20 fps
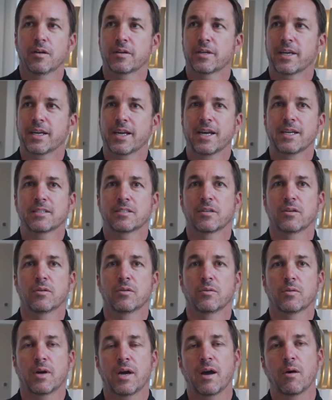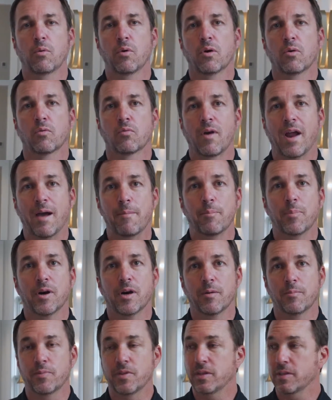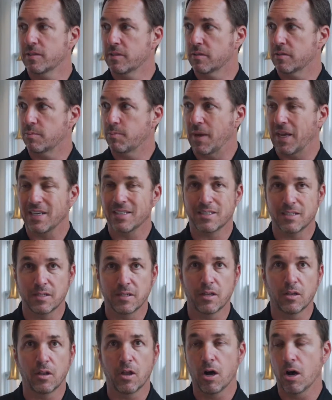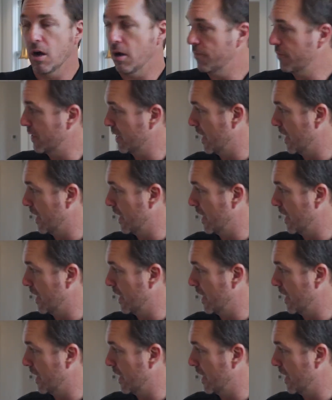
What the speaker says: Okay guys, so how we'll wrap up this space in the loft.